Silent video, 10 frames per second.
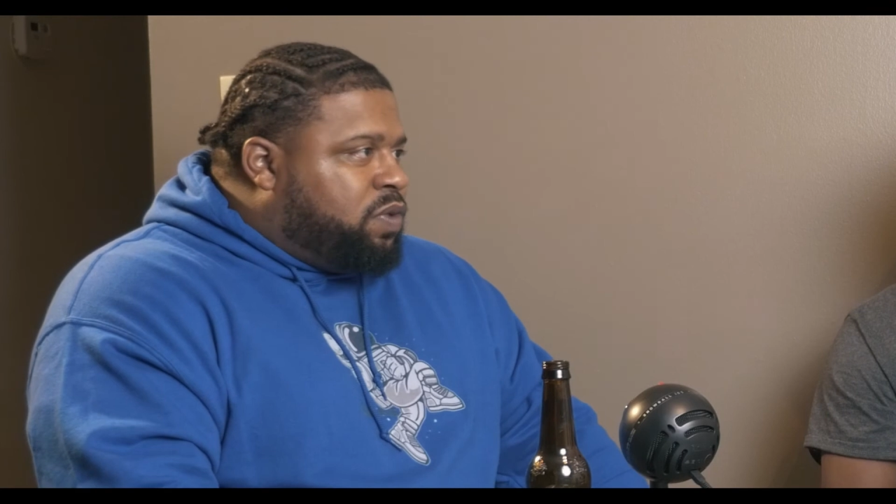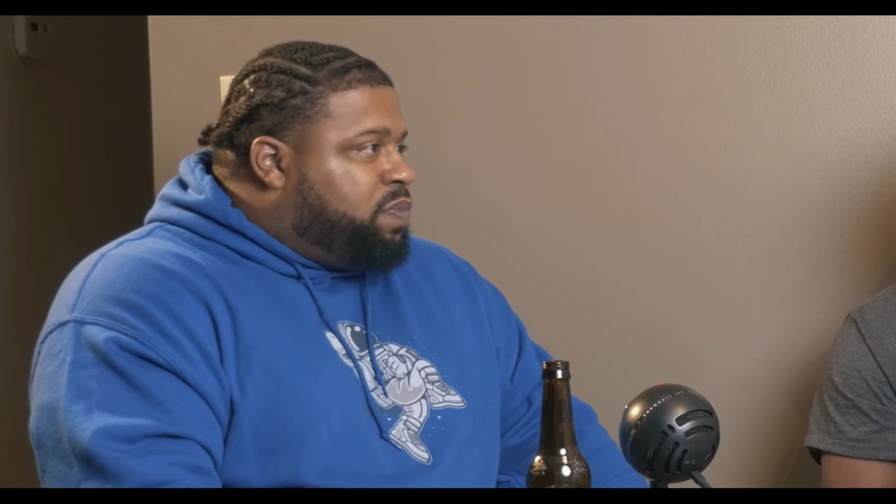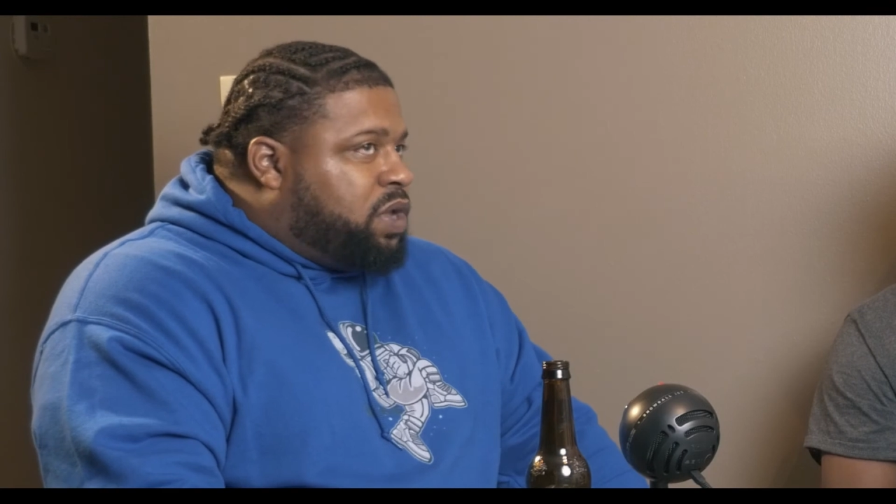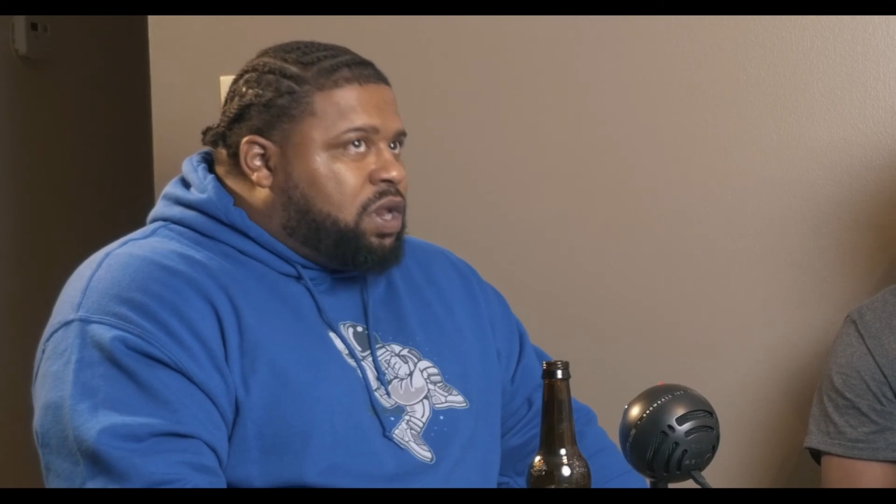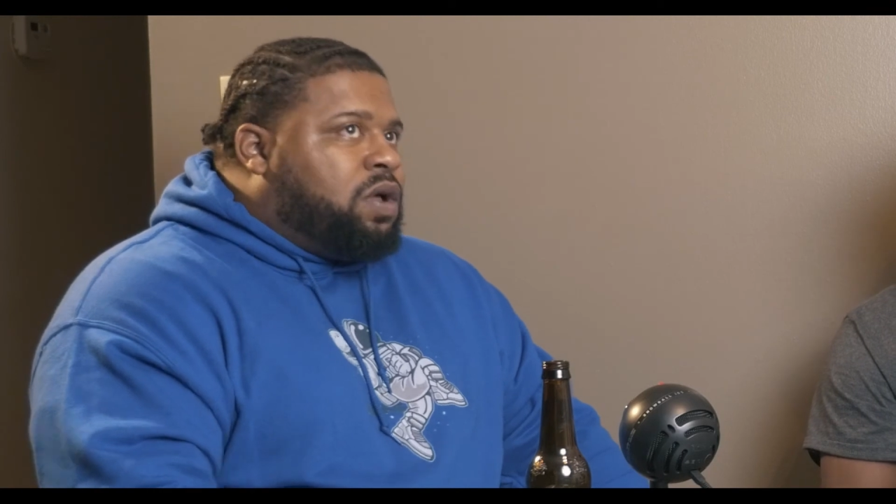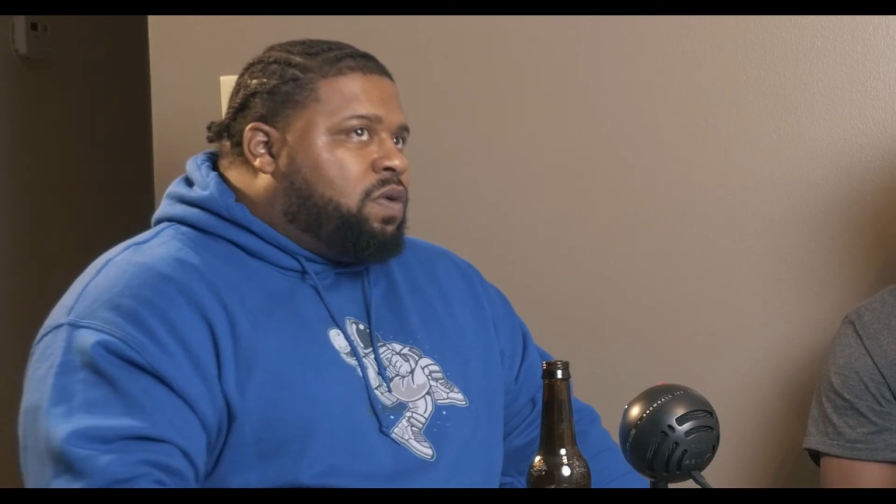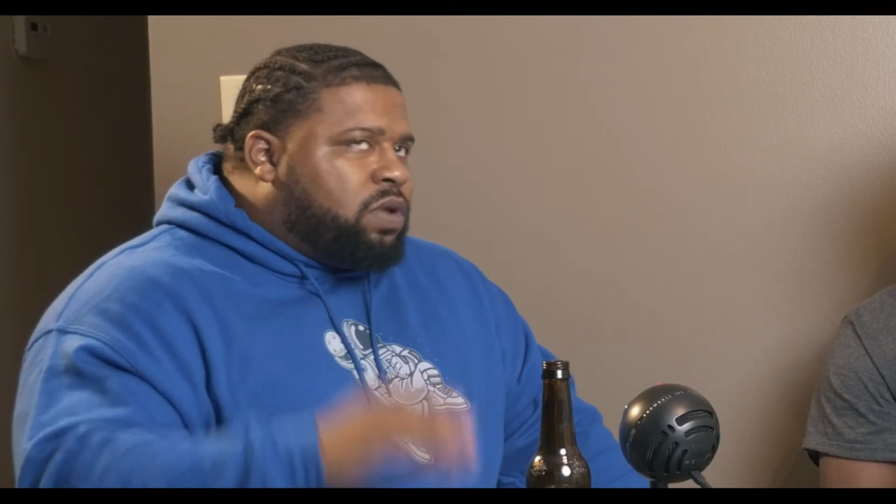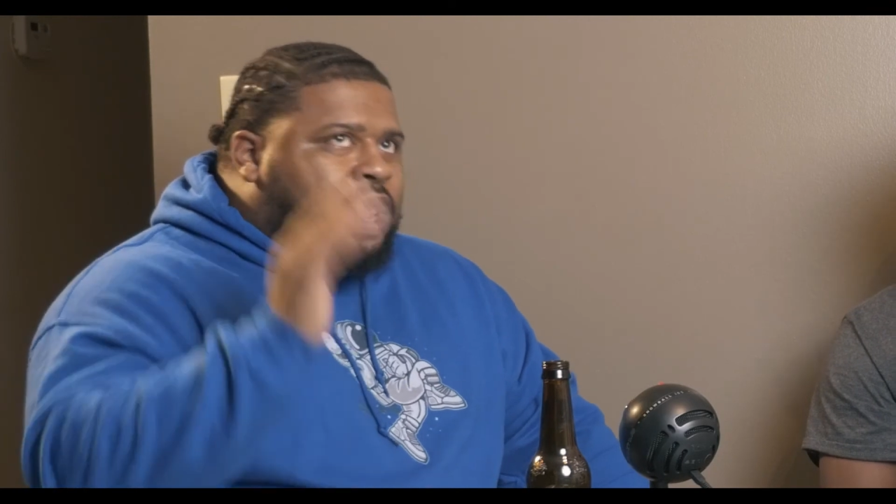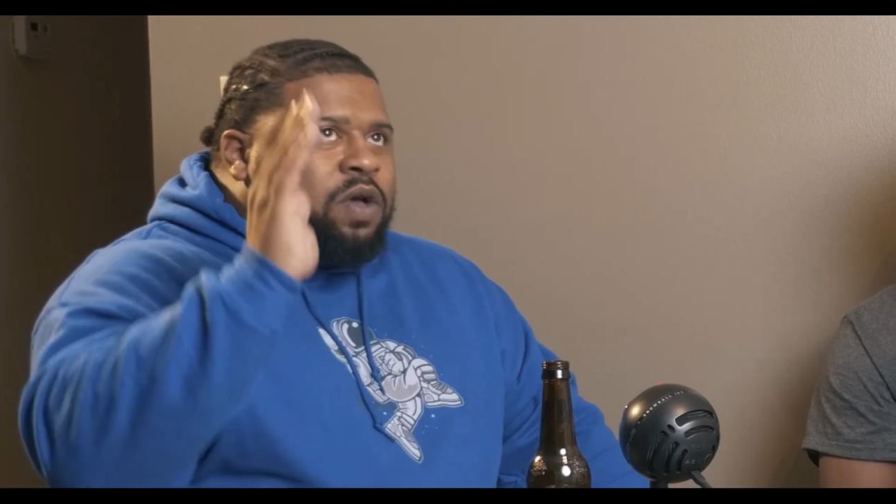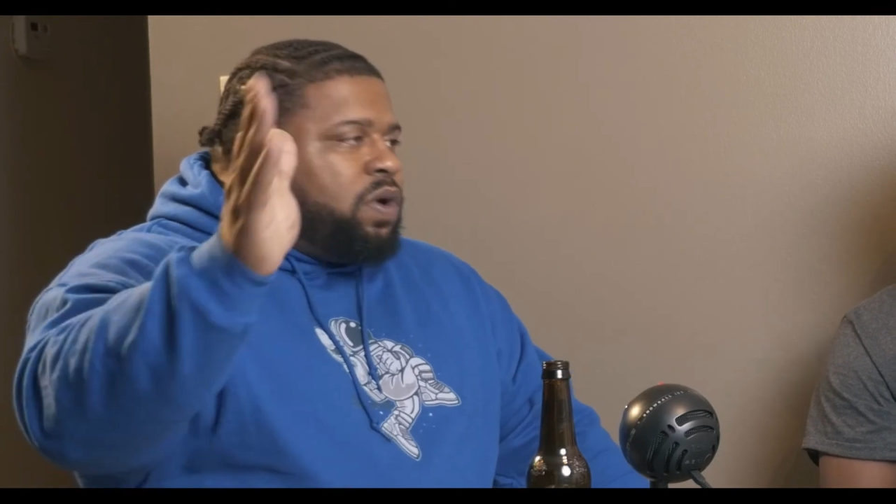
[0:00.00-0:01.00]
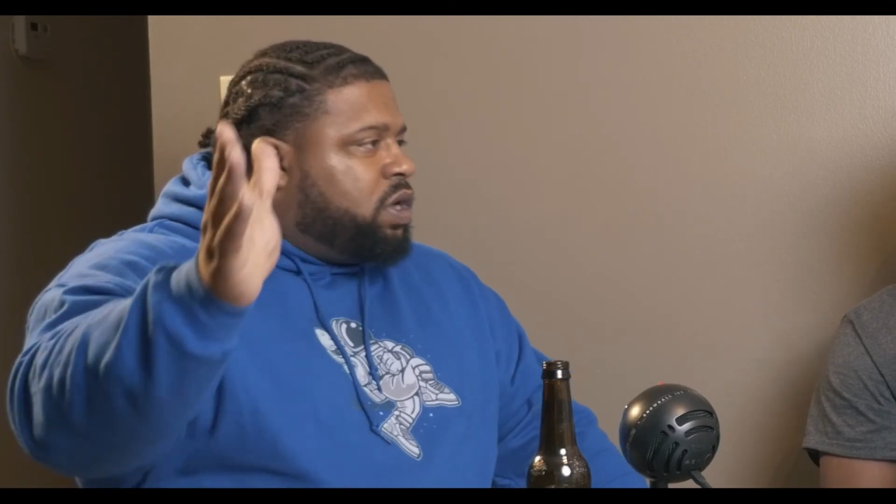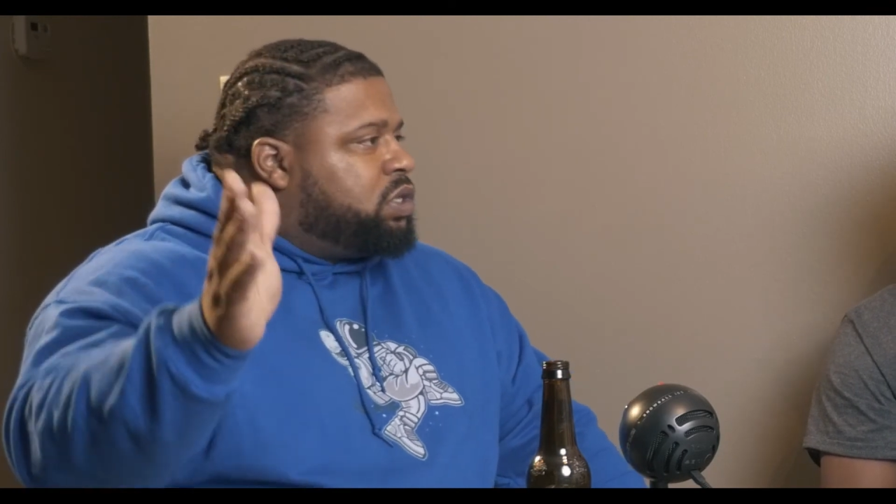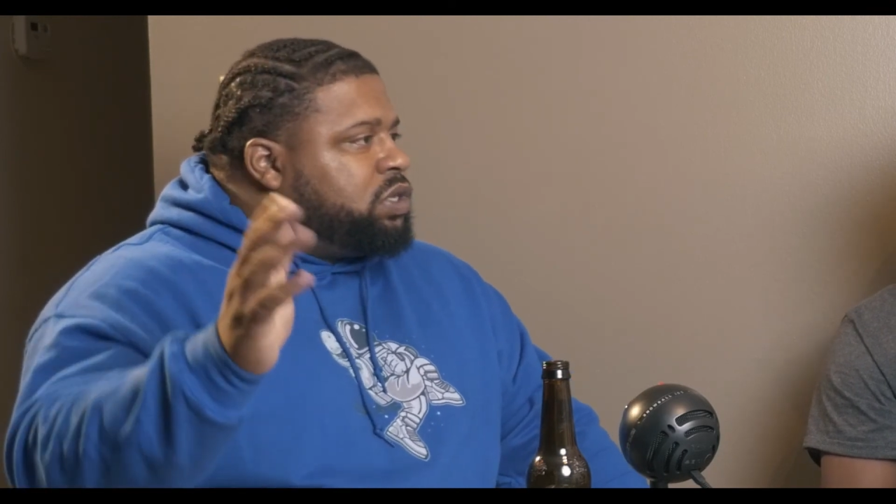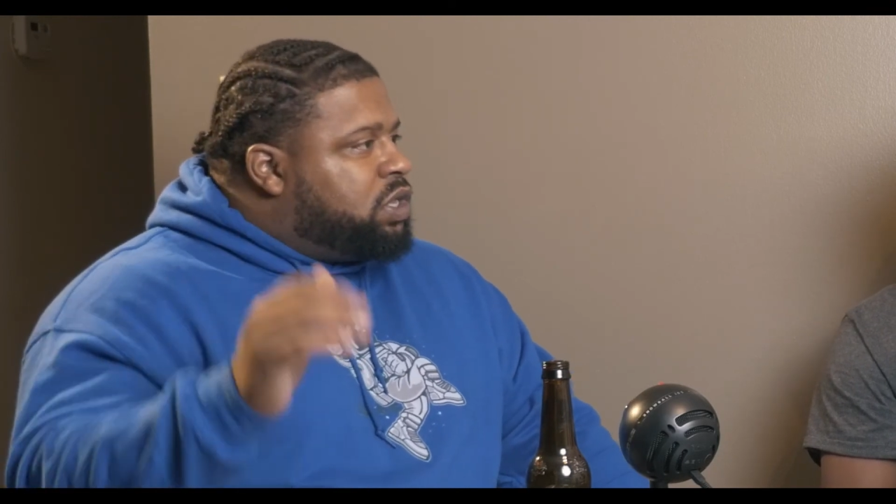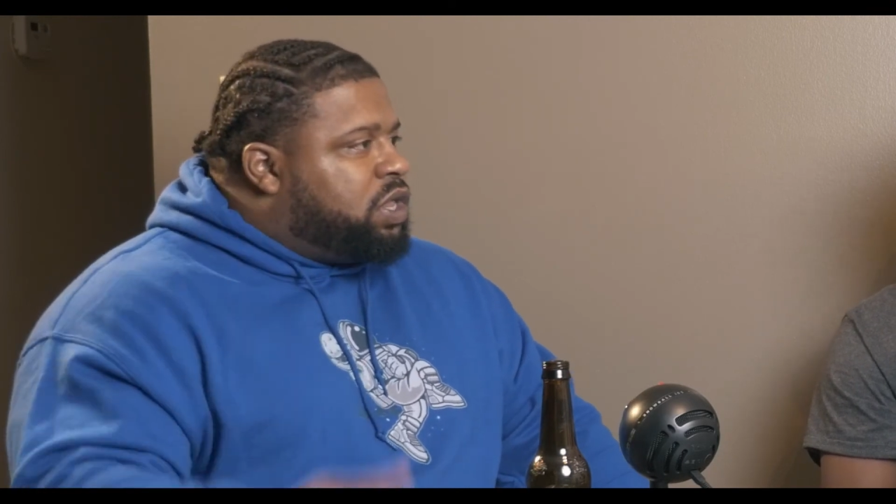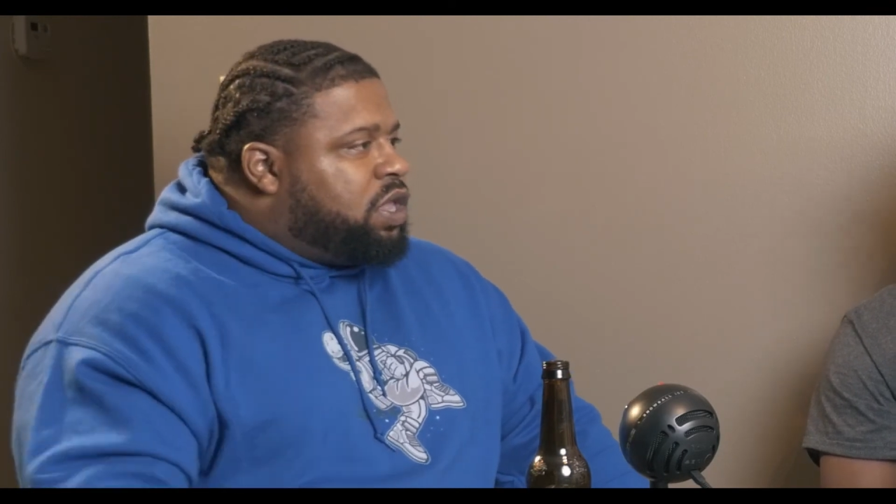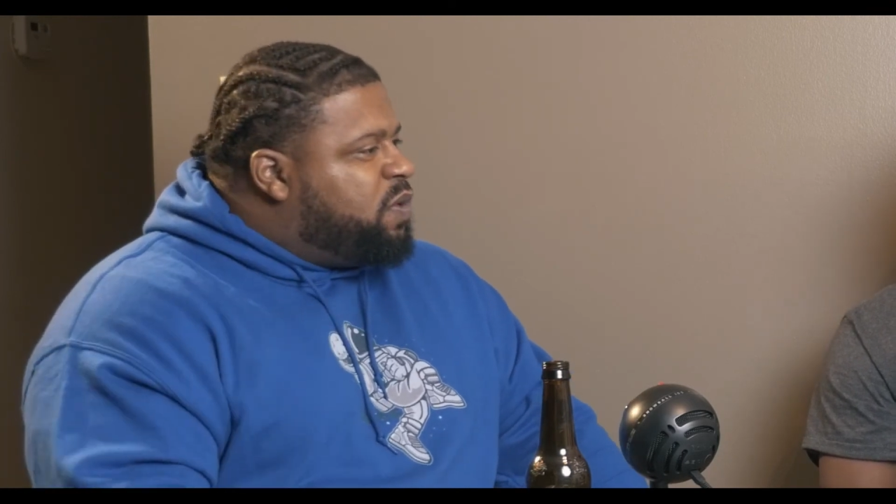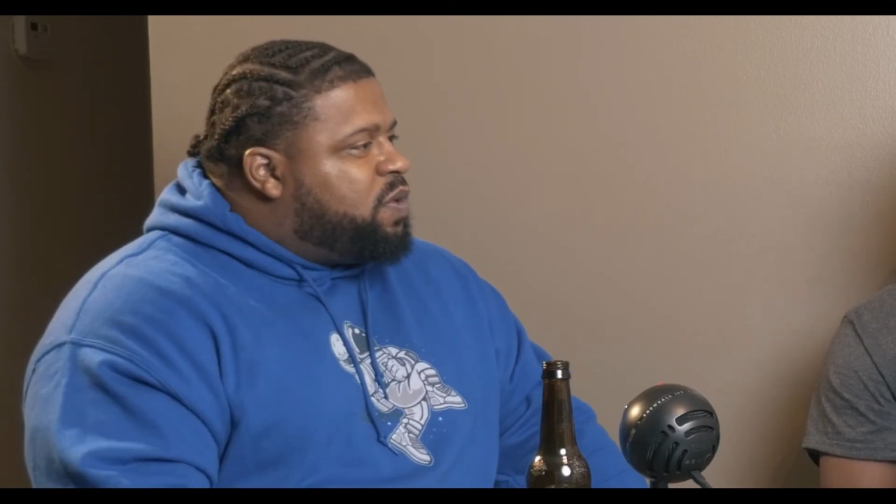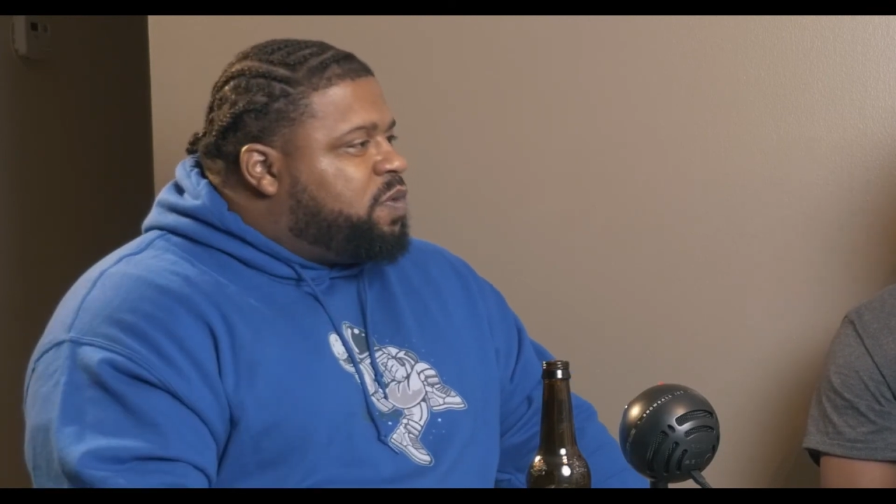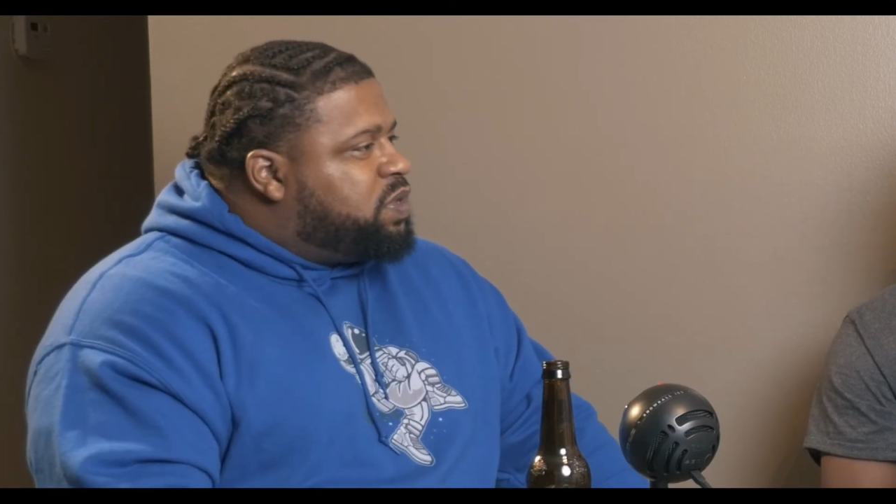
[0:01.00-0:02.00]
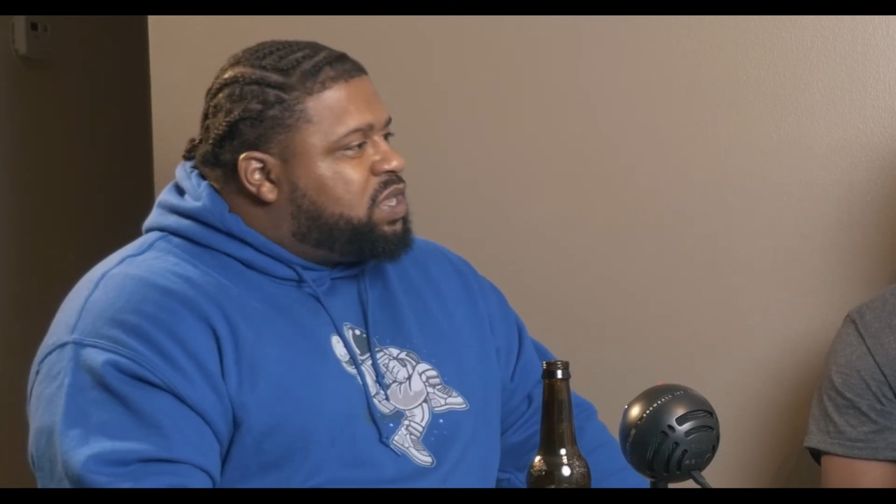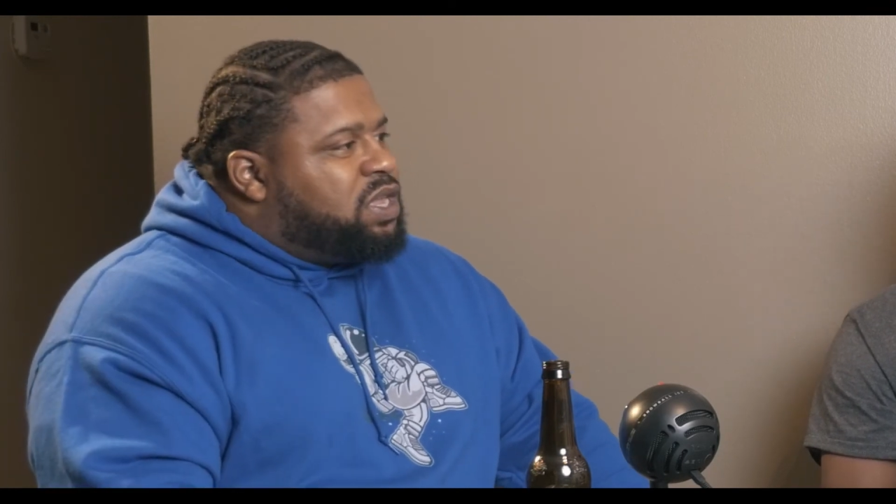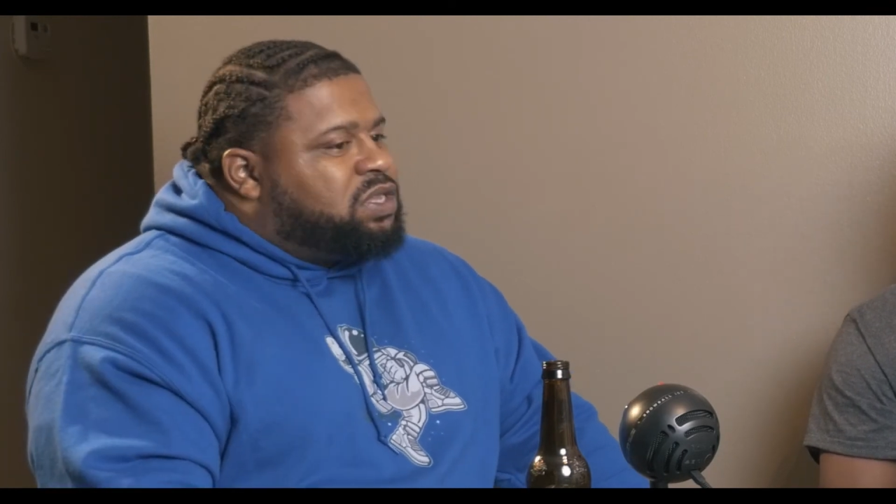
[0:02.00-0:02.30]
We put it on networks. Like, you know what I'm saying?